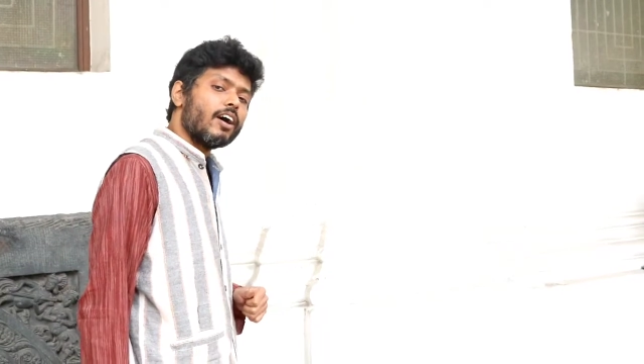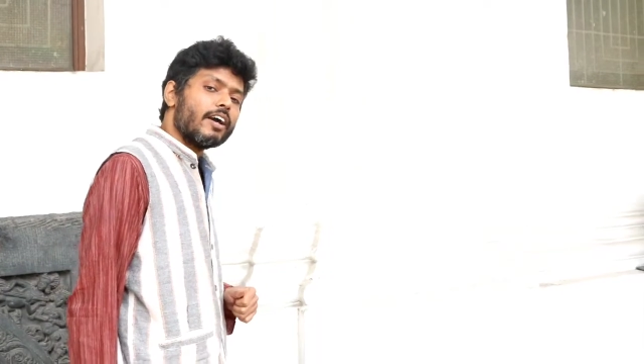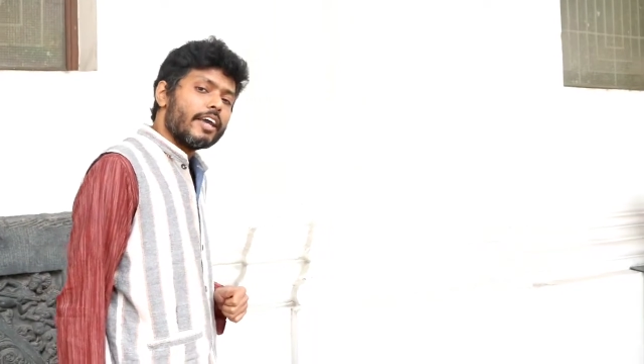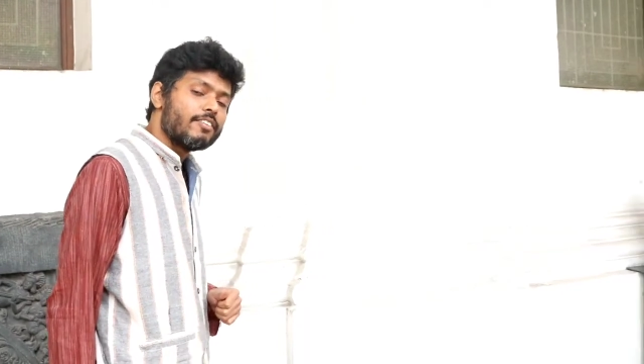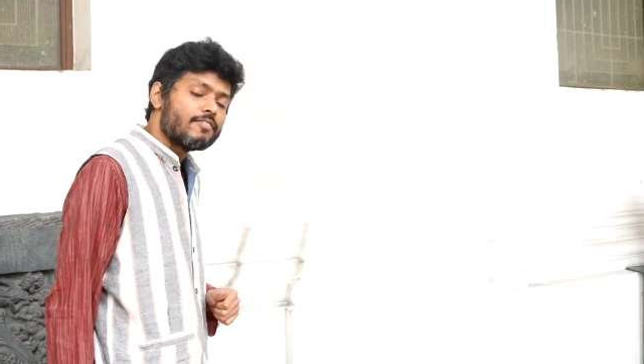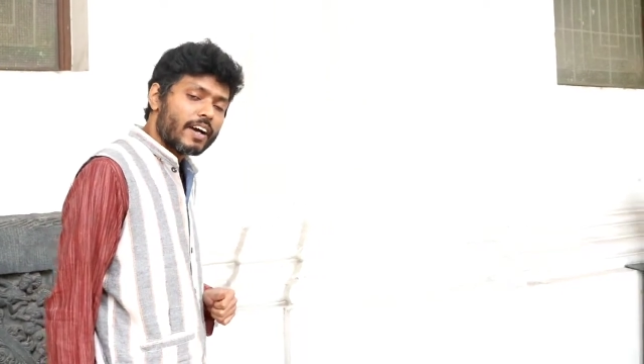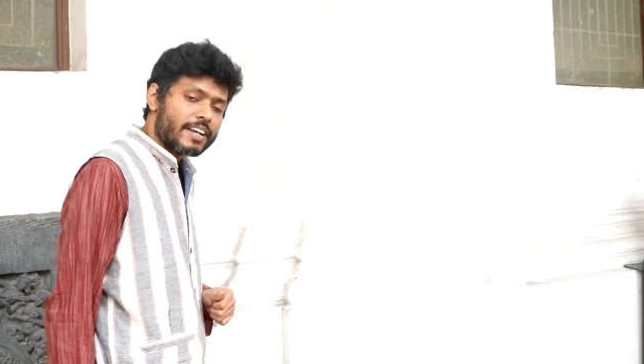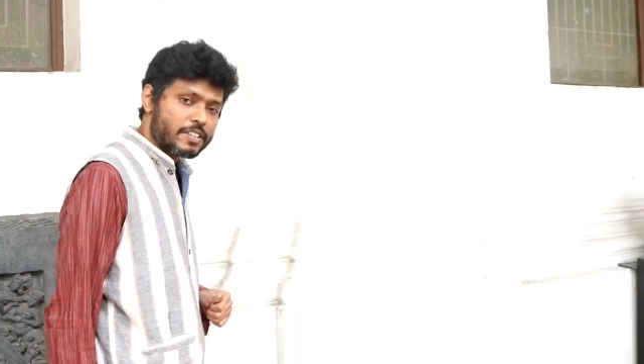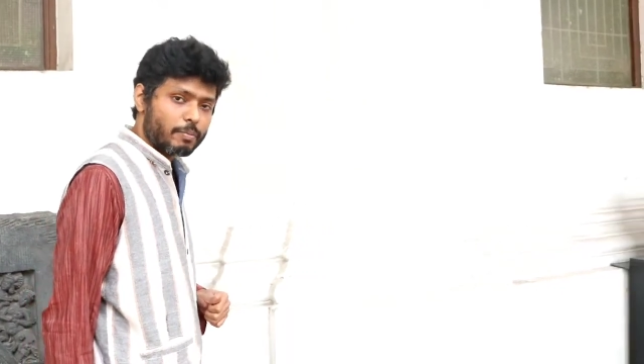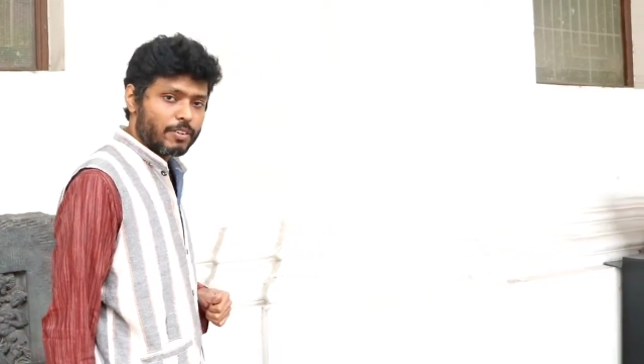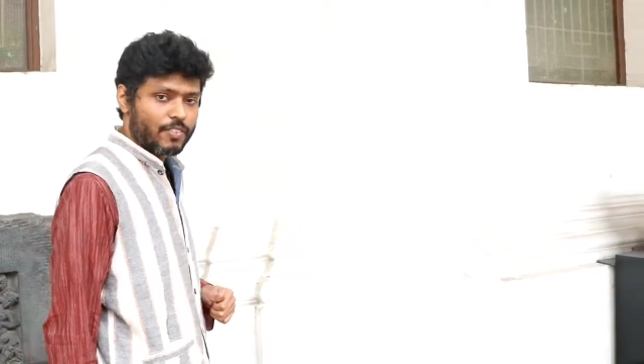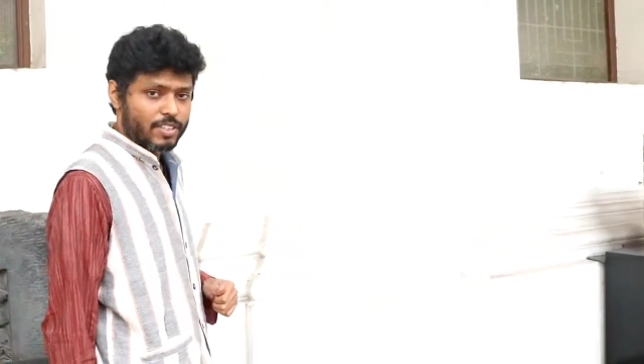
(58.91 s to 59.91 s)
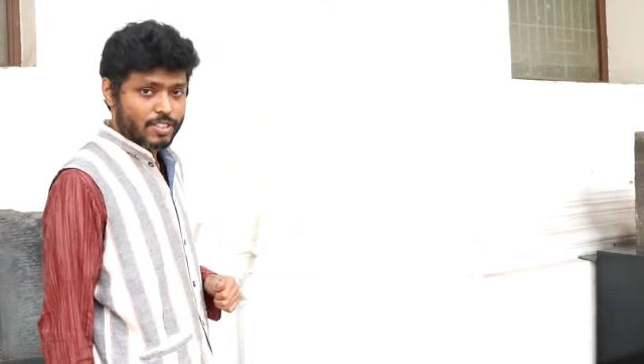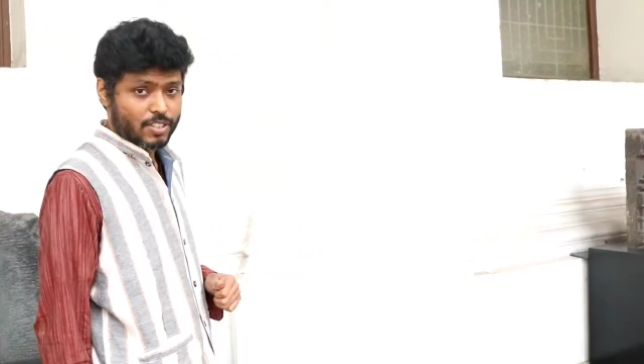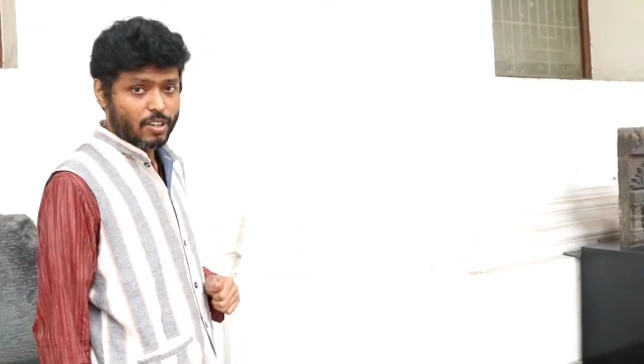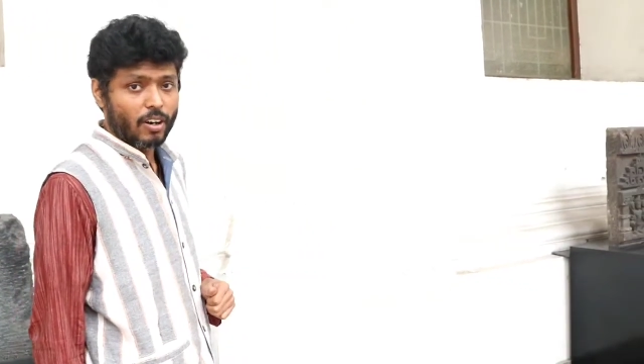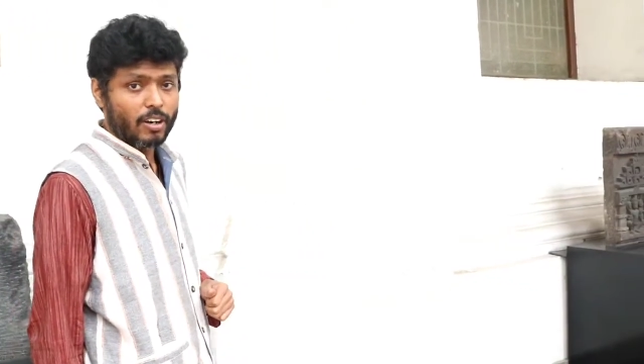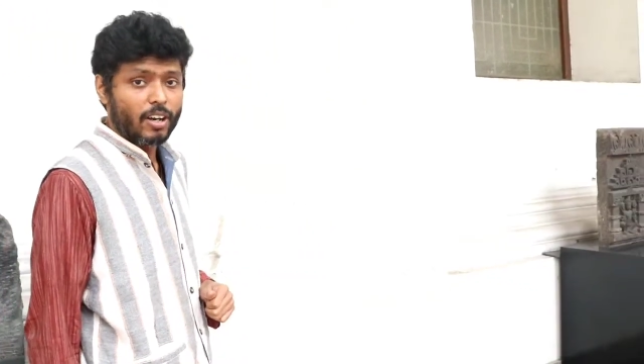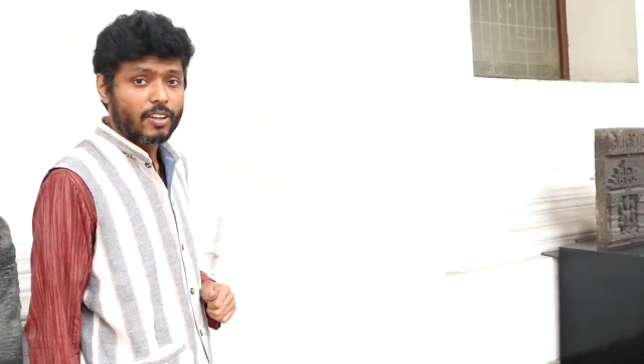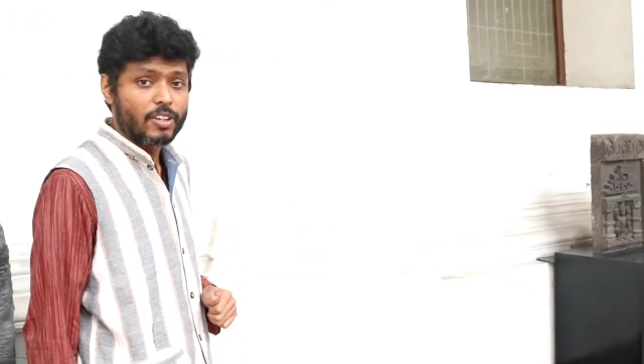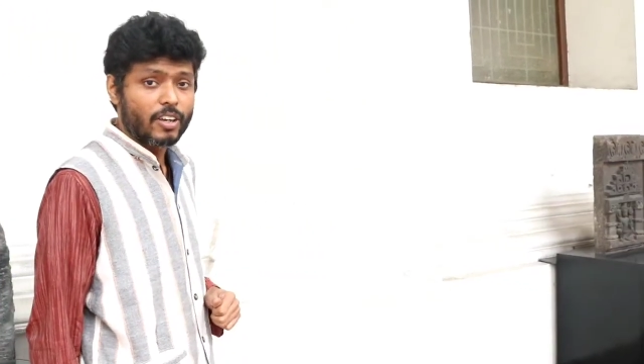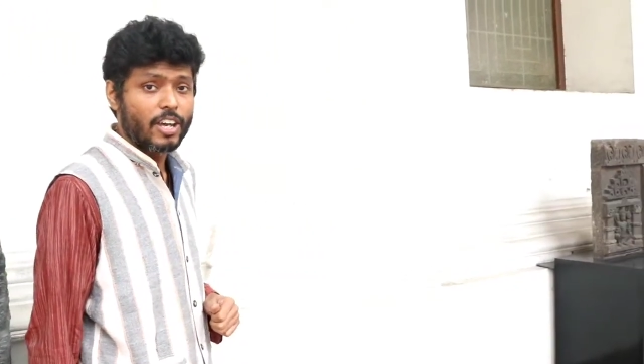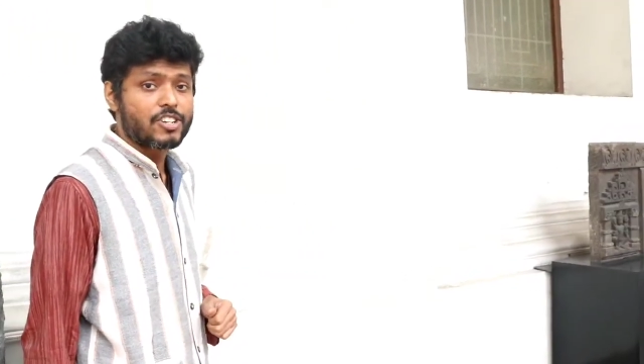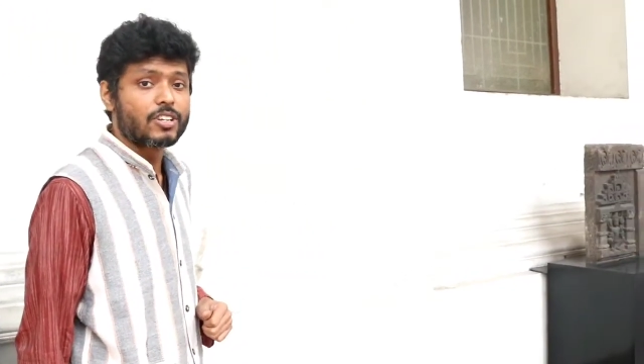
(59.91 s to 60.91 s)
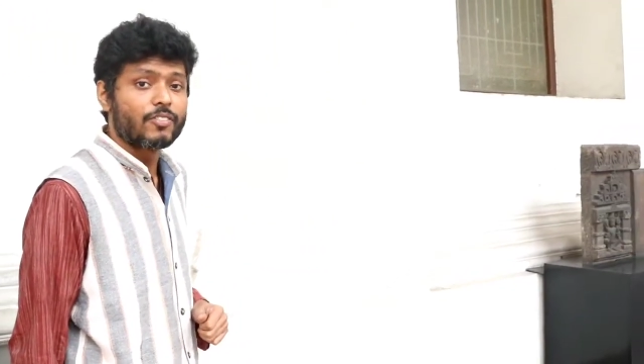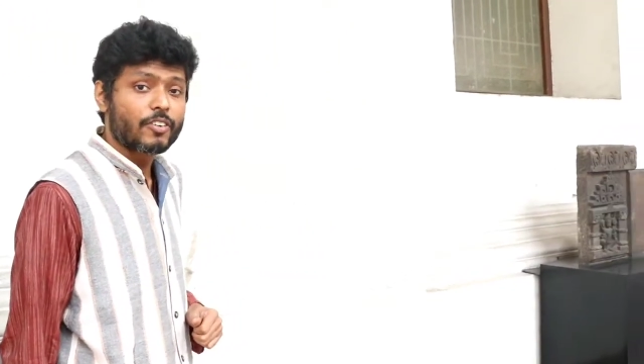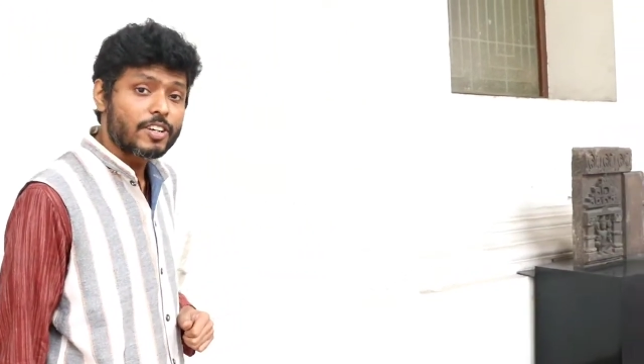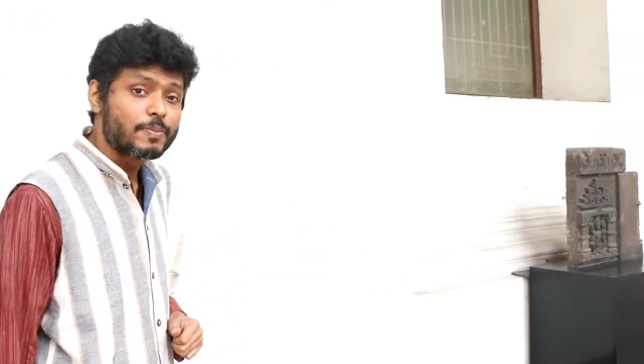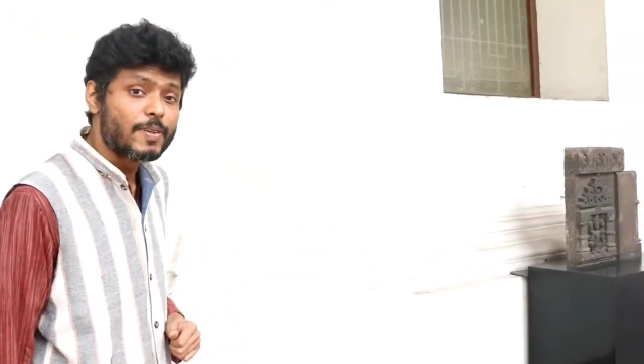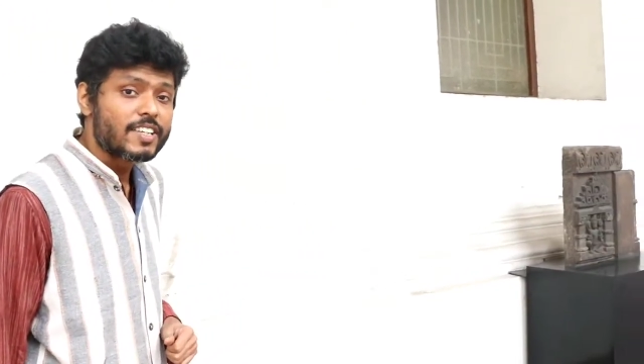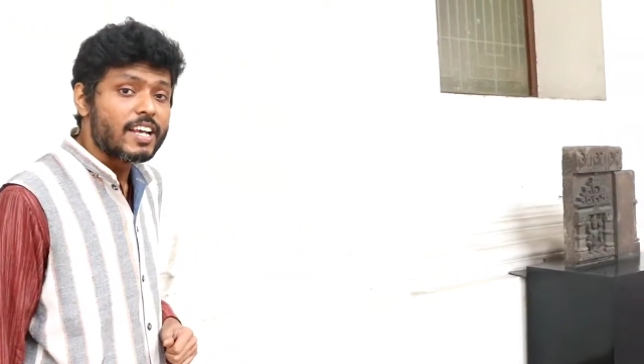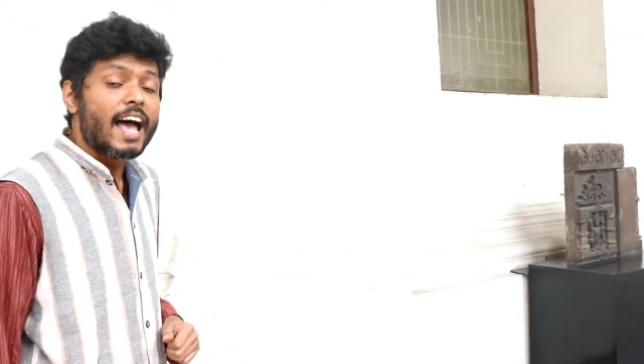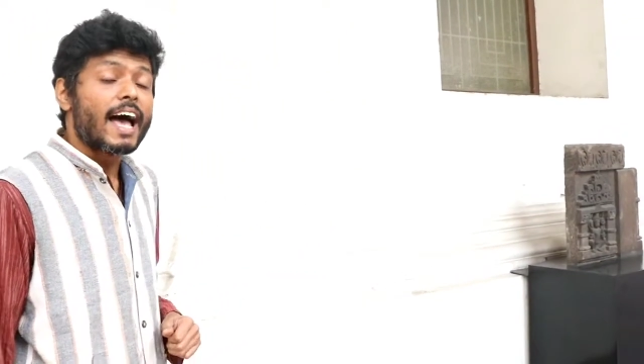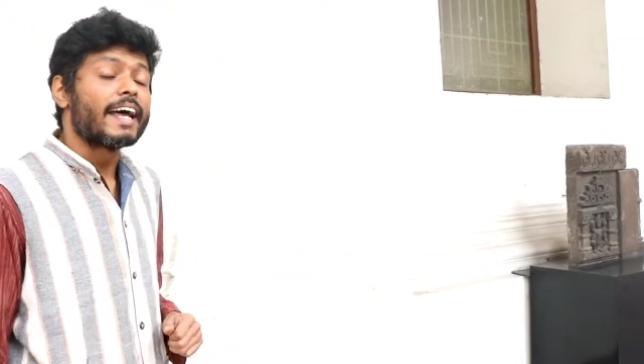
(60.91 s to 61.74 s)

me for this talk on the occasion of Christmas,